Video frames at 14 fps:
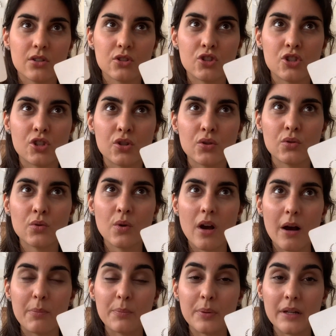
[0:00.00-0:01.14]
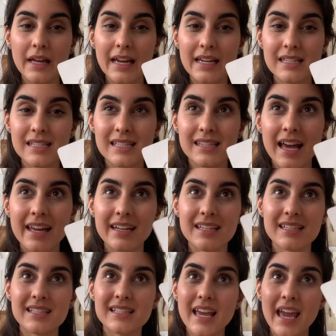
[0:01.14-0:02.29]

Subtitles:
to a place that is